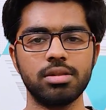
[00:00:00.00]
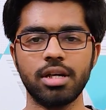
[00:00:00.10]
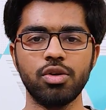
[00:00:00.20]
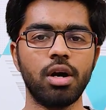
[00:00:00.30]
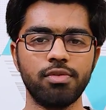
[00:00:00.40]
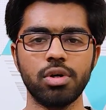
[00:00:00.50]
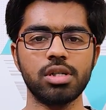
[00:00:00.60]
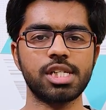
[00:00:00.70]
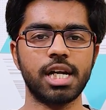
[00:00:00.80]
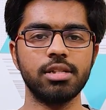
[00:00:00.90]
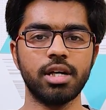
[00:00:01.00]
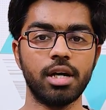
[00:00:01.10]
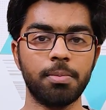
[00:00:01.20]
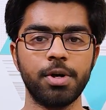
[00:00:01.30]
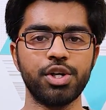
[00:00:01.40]
then you have to understand they
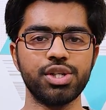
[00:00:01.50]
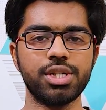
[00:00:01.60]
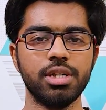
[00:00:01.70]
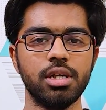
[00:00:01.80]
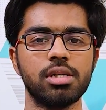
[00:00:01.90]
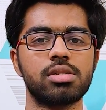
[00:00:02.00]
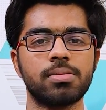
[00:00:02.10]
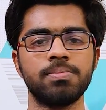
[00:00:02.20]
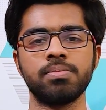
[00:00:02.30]
are pretty serious.